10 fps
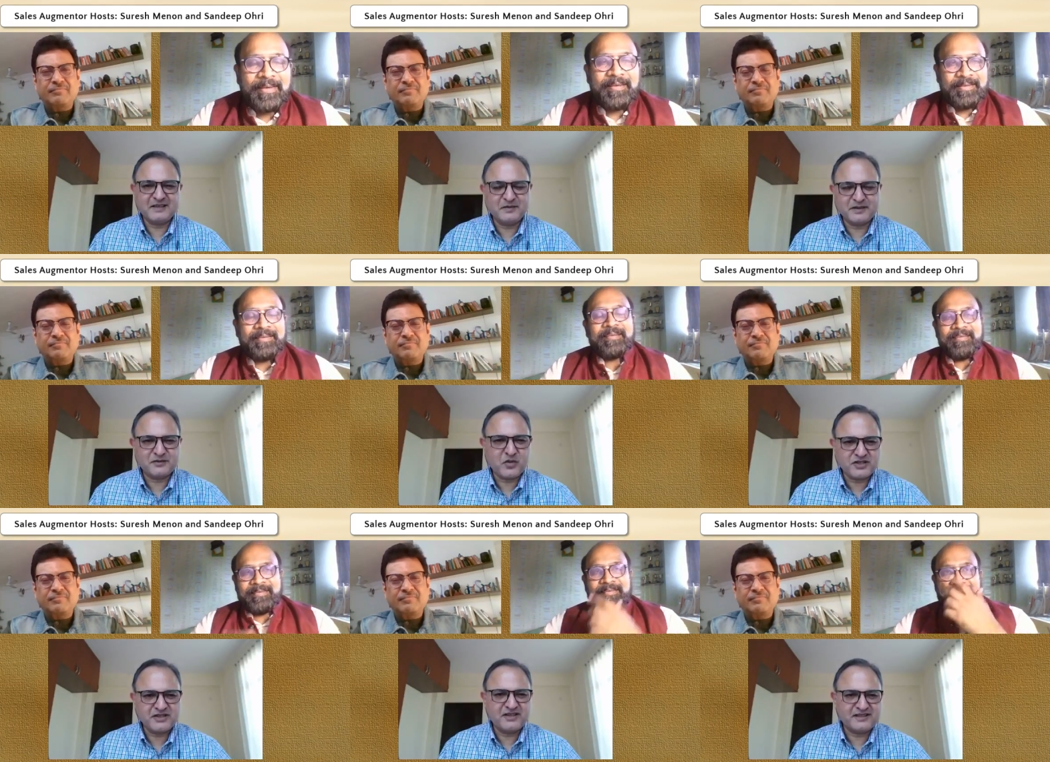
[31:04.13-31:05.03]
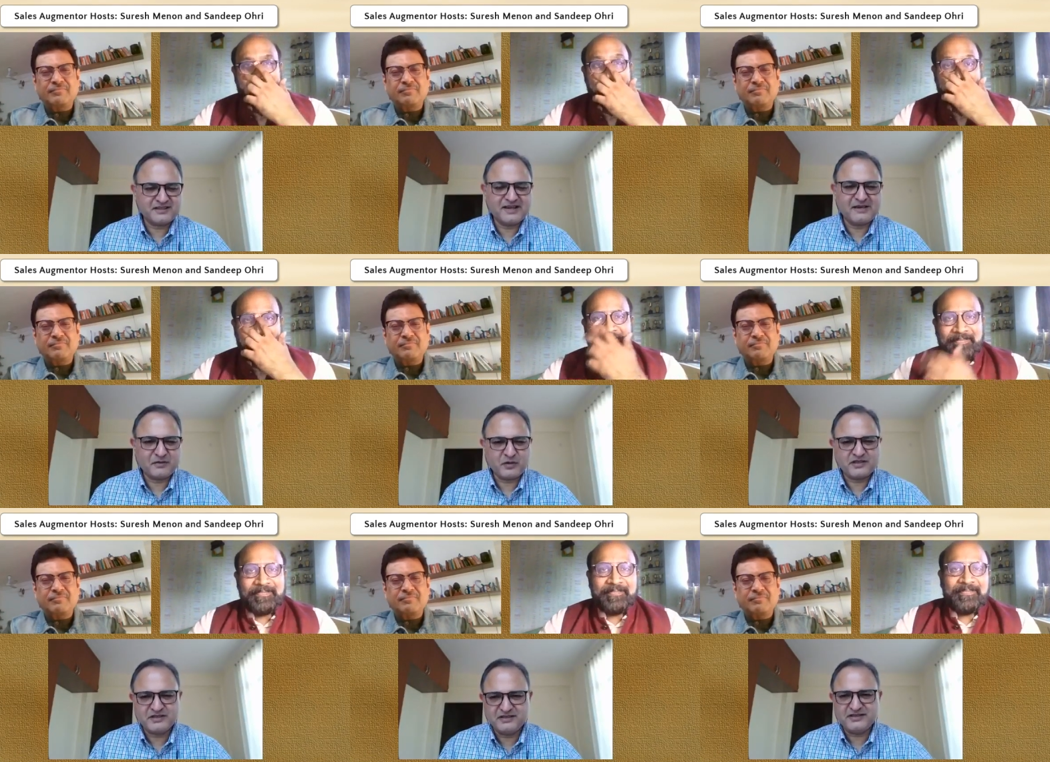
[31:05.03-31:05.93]
Speaker 1: anybody is watching and still have
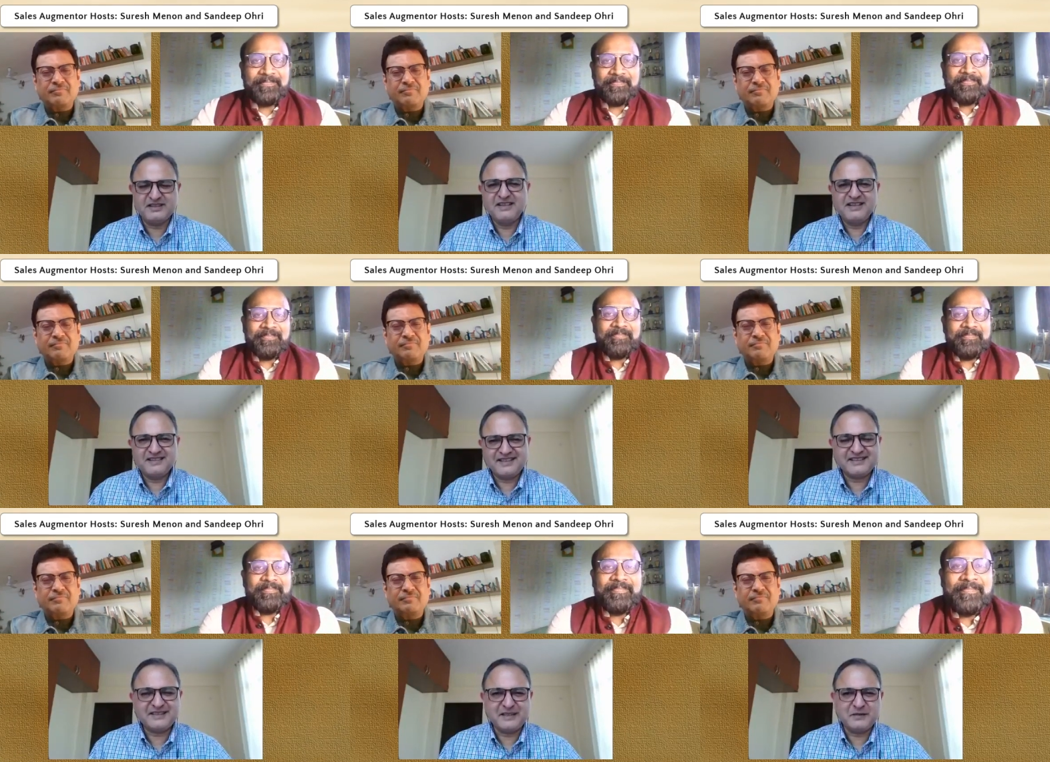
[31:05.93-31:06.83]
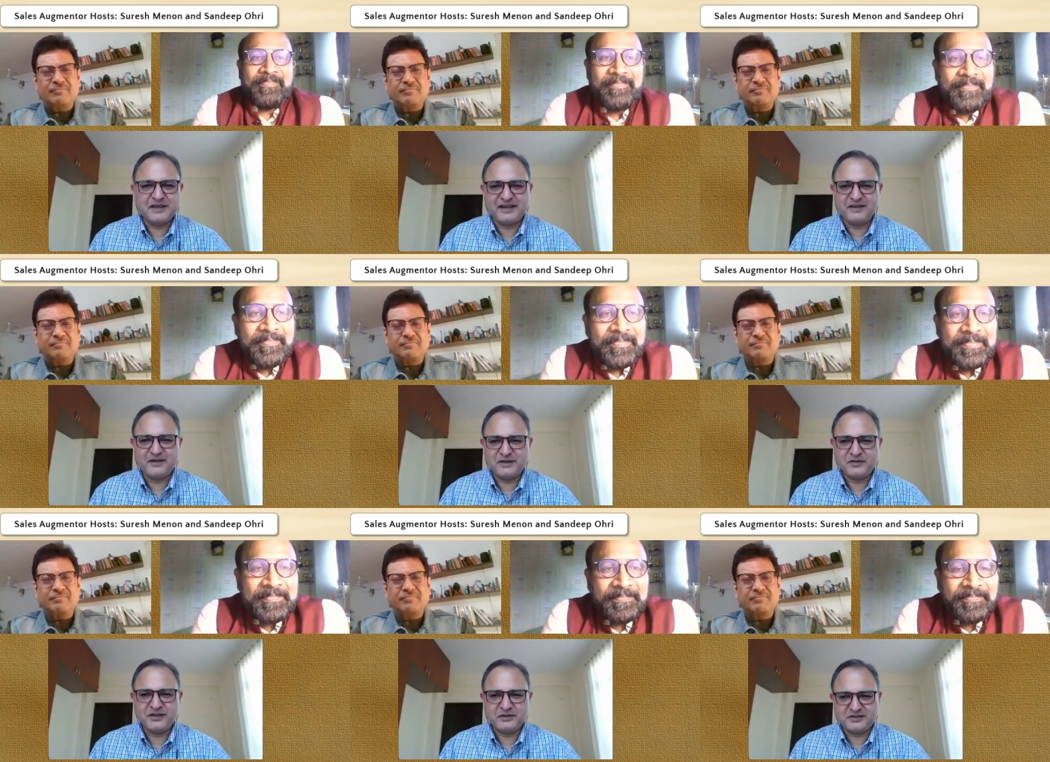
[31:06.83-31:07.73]
questions, that's the email ID where
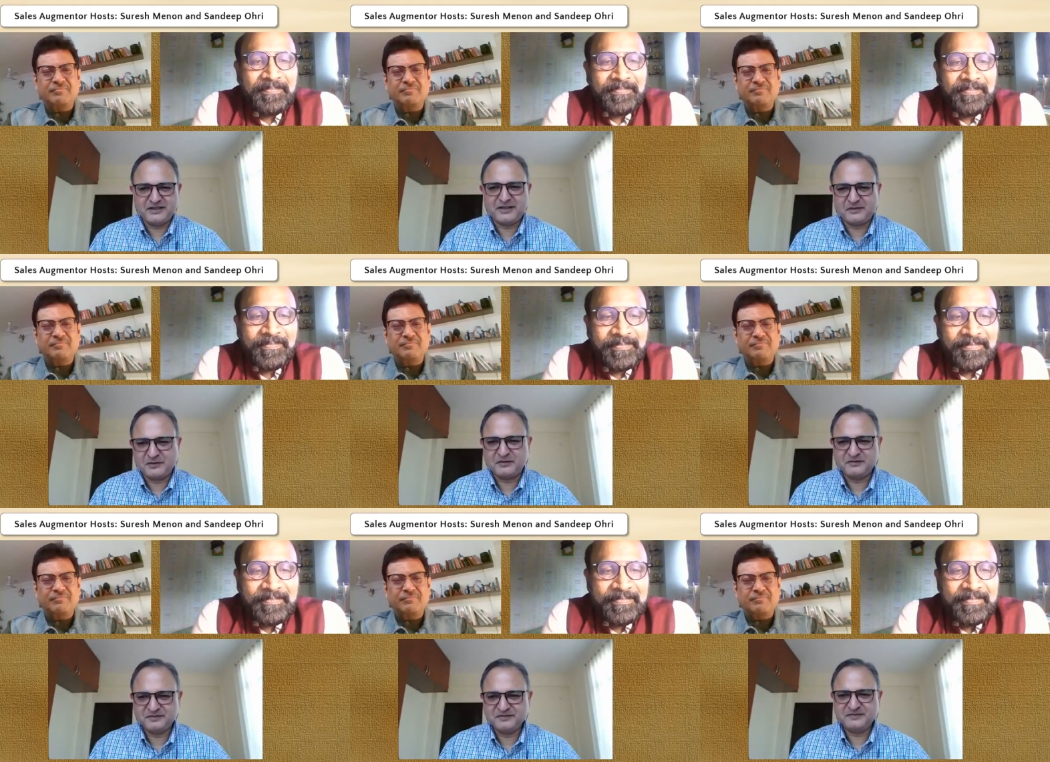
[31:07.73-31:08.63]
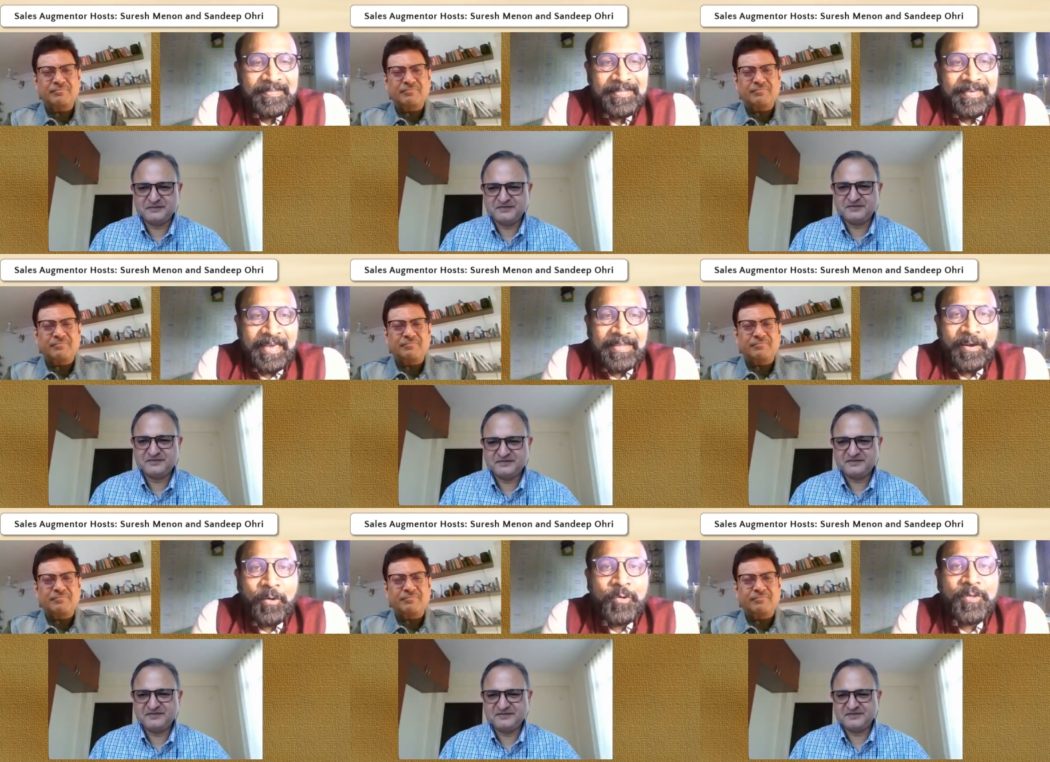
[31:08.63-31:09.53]
you need to send them to. Yes,
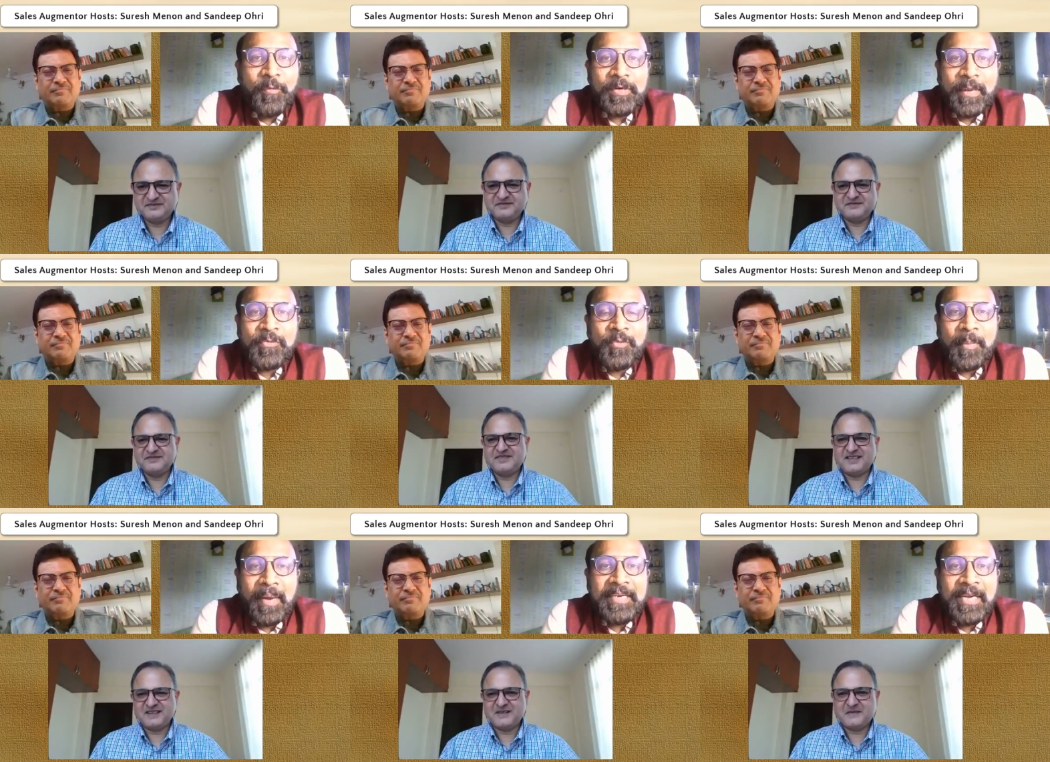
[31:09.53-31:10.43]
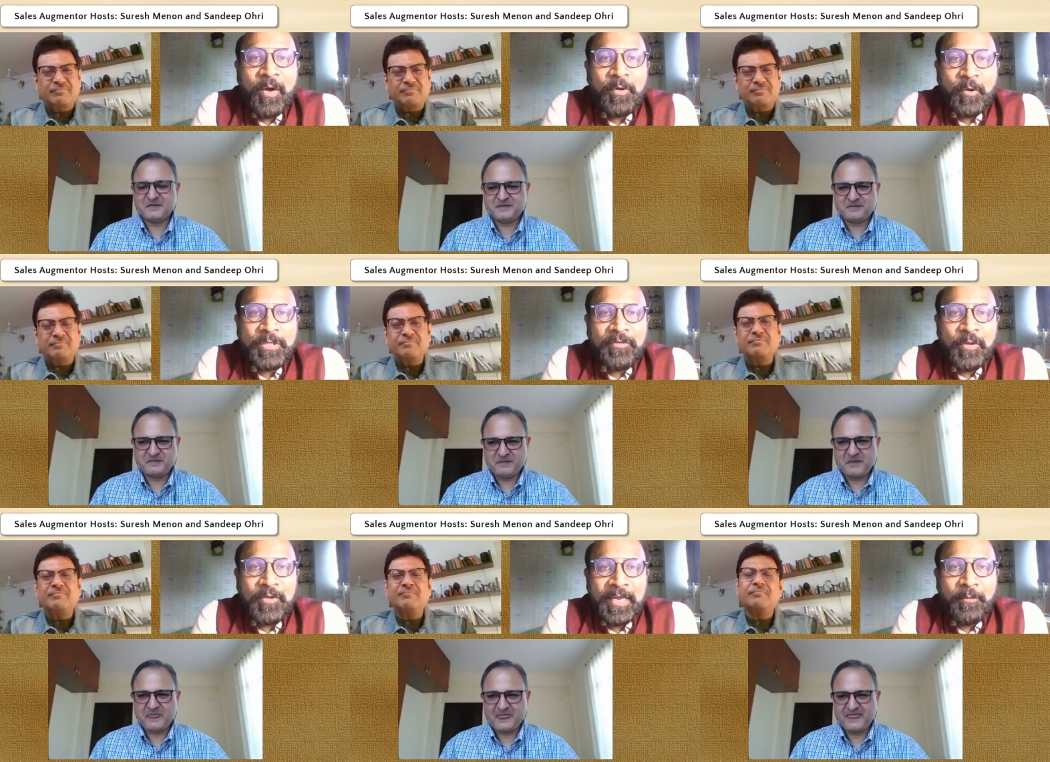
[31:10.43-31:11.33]
and also the, what comes
Speaker 2: to my mind now, Kaushik,
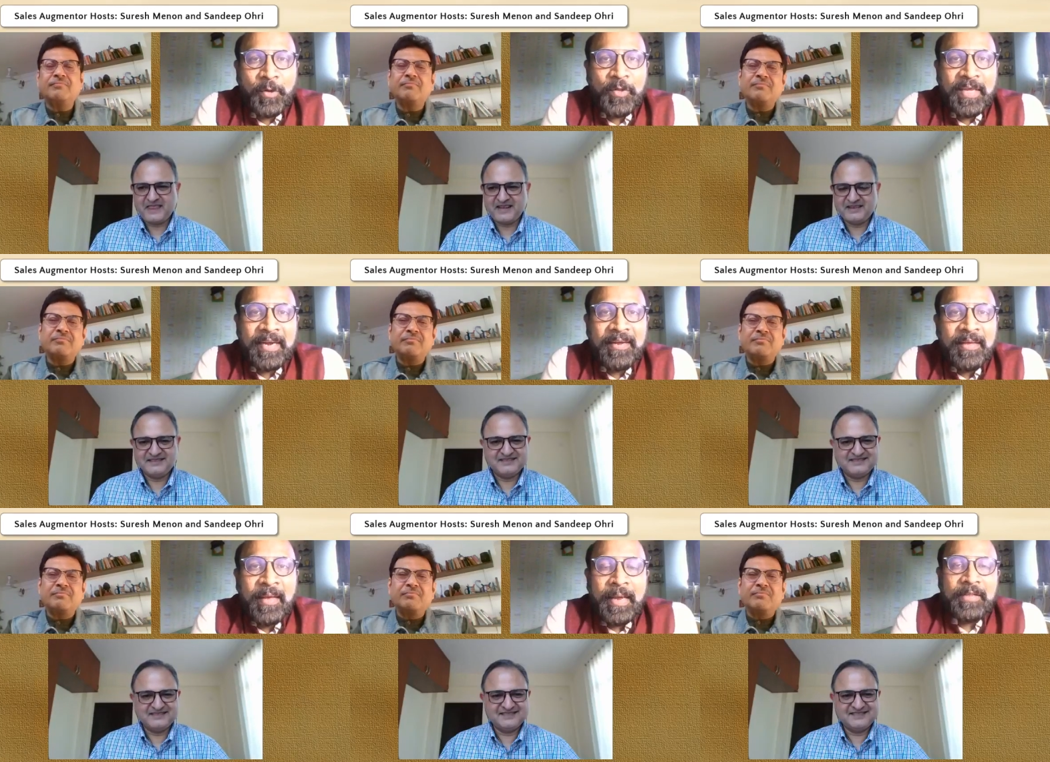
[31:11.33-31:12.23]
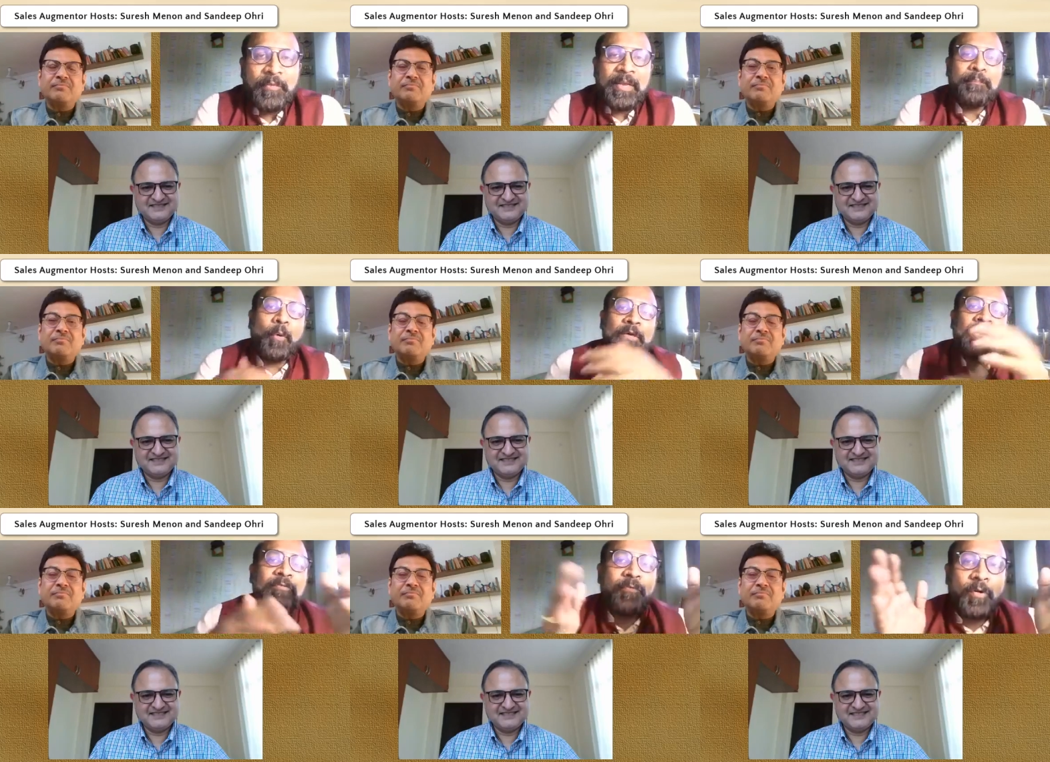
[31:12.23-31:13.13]
when you said what you said, it's very
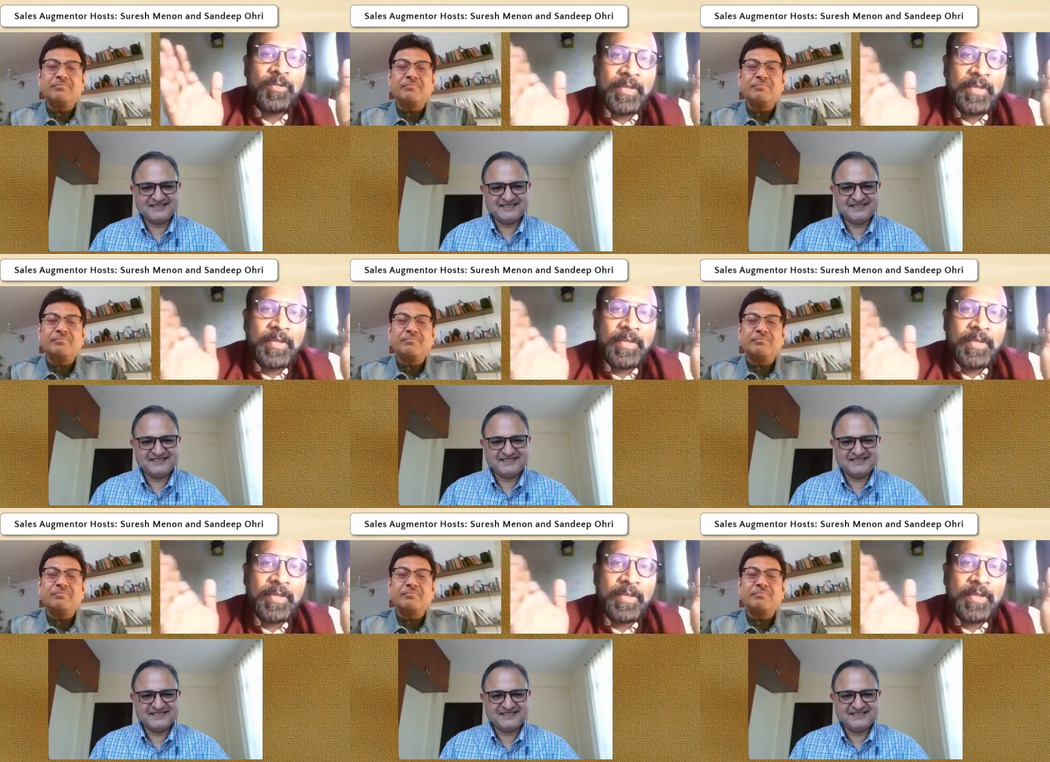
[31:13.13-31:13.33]
important for